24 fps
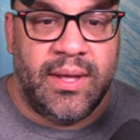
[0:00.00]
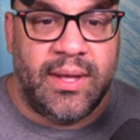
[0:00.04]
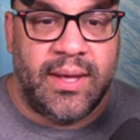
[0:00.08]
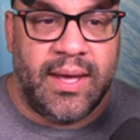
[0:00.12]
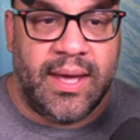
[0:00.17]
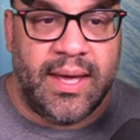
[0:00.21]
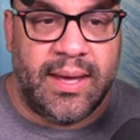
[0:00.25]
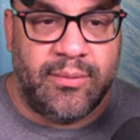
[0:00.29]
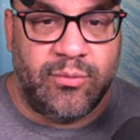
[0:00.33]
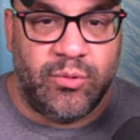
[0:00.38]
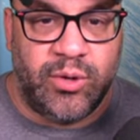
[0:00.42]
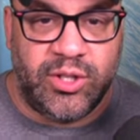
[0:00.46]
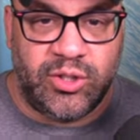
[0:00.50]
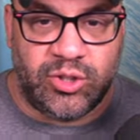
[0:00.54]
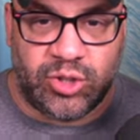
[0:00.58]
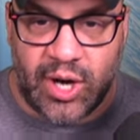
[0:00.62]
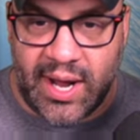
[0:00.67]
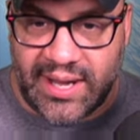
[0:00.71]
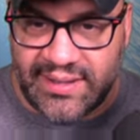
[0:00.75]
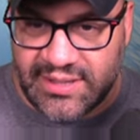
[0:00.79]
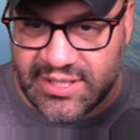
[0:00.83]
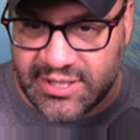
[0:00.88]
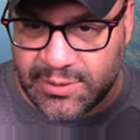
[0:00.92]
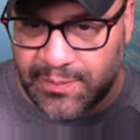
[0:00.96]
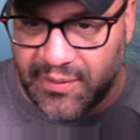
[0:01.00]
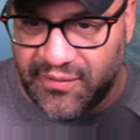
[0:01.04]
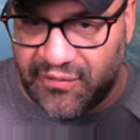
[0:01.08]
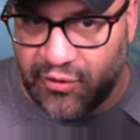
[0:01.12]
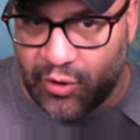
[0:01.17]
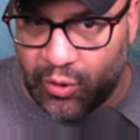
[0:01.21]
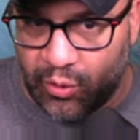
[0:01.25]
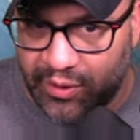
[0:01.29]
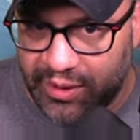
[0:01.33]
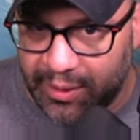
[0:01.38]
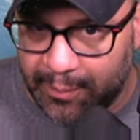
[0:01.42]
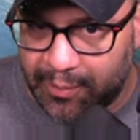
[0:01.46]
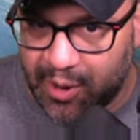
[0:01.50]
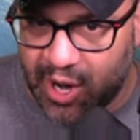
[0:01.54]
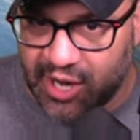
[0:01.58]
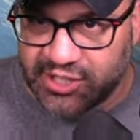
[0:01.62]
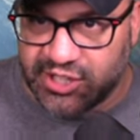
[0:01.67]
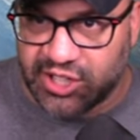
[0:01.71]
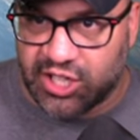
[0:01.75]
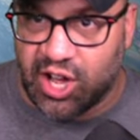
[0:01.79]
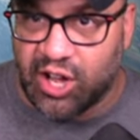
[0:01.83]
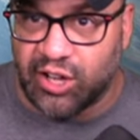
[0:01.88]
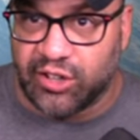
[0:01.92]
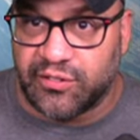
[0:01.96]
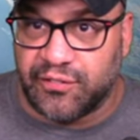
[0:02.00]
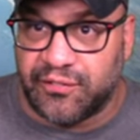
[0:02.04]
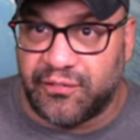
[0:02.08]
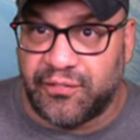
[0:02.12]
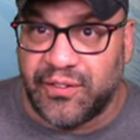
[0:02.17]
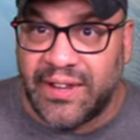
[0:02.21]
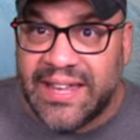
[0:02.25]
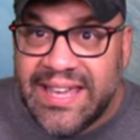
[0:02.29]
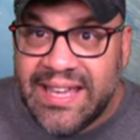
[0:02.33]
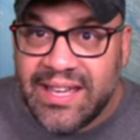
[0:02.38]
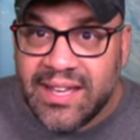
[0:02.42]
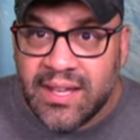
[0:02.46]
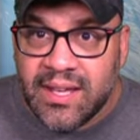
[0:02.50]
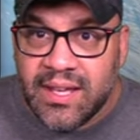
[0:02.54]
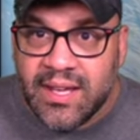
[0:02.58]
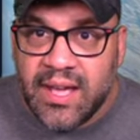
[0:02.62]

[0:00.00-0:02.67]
Uh, we tried this before with a project called Fleek,